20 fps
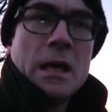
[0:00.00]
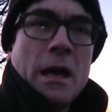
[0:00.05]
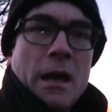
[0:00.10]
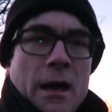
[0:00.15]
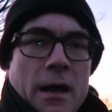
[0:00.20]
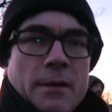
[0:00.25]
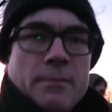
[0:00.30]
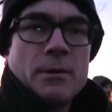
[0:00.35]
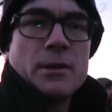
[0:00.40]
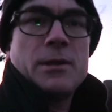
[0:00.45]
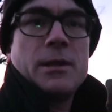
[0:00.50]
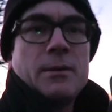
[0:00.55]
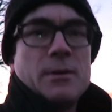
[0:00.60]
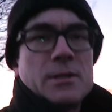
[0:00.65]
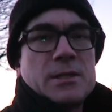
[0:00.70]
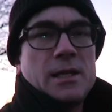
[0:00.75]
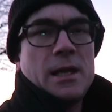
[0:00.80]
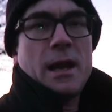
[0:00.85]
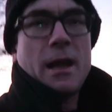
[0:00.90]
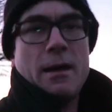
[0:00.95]
uh, one thing
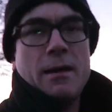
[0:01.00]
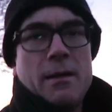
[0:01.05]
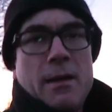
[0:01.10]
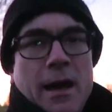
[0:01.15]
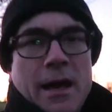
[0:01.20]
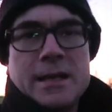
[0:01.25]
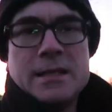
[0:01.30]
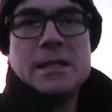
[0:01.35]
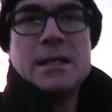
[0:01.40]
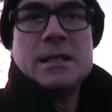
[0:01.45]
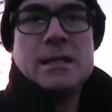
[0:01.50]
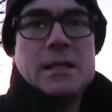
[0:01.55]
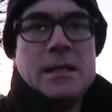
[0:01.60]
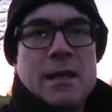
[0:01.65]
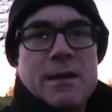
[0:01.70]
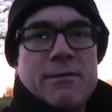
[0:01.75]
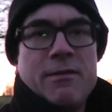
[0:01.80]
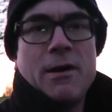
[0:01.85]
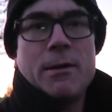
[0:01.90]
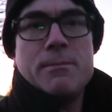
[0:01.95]
was that I, I, did
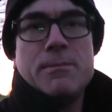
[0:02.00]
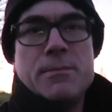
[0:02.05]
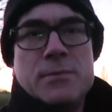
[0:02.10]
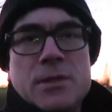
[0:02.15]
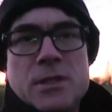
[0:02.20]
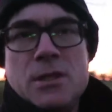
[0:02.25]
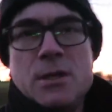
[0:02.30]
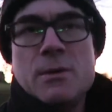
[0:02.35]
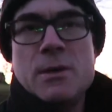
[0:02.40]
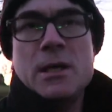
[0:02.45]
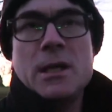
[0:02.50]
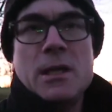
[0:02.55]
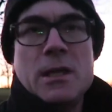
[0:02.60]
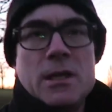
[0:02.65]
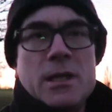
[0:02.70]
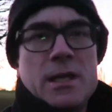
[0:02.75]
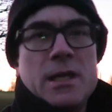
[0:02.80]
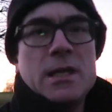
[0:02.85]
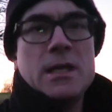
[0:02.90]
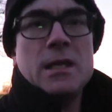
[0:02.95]
give up
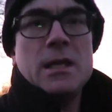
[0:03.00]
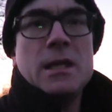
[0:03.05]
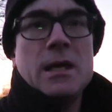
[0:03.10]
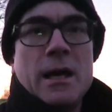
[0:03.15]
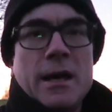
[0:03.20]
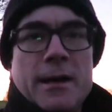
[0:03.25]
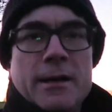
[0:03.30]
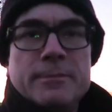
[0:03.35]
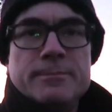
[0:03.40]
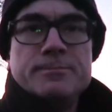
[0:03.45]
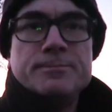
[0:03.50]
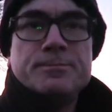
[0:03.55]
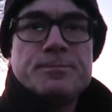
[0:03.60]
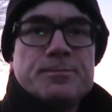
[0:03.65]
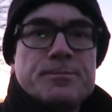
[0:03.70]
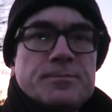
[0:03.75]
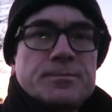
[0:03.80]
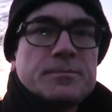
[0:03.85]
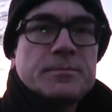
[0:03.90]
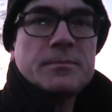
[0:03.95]
doing the um,
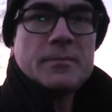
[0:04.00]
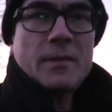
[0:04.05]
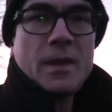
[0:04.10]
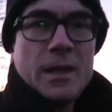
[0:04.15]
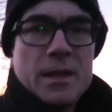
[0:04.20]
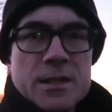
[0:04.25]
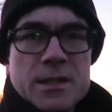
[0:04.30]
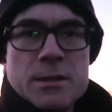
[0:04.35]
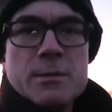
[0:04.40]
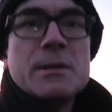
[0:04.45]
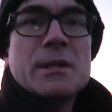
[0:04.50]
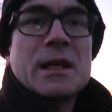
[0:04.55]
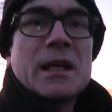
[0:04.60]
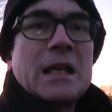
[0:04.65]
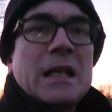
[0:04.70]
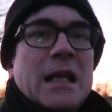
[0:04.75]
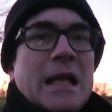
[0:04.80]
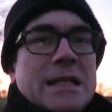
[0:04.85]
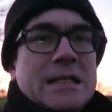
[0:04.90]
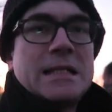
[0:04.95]
doing the
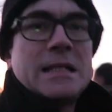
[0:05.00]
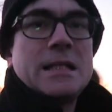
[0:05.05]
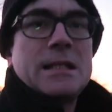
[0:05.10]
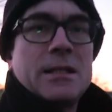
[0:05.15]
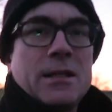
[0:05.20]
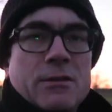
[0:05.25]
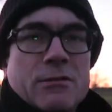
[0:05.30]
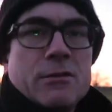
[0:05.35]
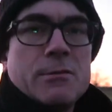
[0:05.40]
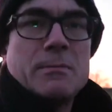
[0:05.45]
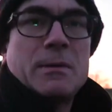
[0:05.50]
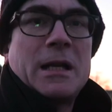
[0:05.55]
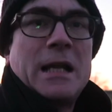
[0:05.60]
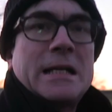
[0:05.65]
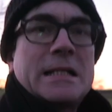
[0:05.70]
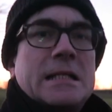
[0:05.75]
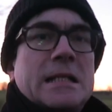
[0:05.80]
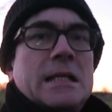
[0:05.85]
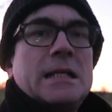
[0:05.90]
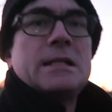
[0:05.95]
classes, the group
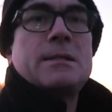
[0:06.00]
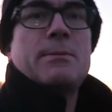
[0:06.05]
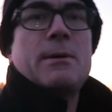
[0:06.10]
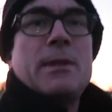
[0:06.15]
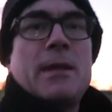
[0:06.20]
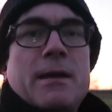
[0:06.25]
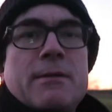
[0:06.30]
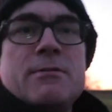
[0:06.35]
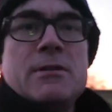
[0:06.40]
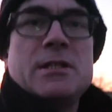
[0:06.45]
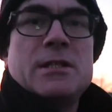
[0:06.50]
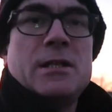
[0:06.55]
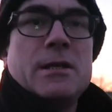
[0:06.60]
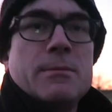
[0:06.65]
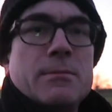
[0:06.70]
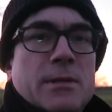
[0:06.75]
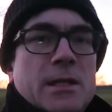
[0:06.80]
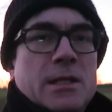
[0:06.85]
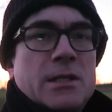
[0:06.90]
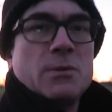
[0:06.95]
classes, when they
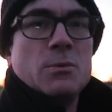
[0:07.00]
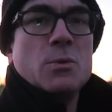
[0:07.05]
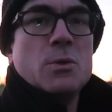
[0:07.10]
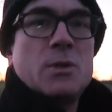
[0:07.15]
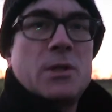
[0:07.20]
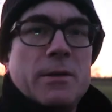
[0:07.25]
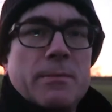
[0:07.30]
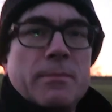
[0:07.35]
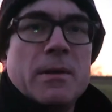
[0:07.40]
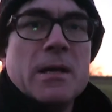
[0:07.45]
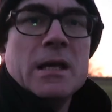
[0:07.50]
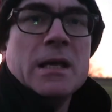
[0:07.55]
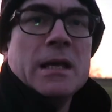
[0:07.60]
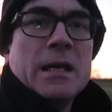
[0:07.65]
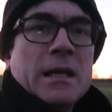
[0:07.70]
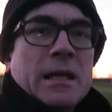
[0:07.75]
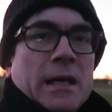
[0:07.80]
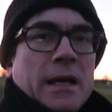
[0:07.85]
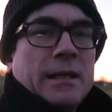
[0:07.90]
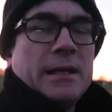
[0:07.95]
resumed this autumn.
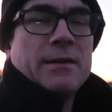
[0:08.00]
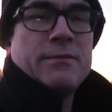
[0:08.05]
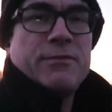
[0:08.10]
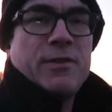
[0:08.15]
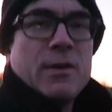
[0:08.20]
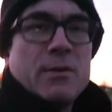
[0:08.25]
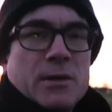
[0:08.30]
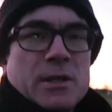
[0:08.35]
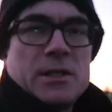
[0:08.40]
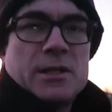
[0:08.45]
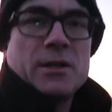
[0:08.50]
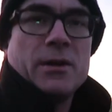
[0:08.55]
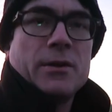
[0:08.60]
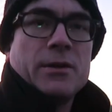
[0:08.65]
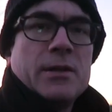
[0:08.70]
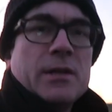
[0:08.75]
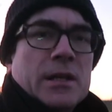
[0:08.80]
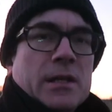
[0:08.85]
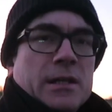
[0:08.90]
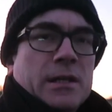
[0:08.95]
And I focused on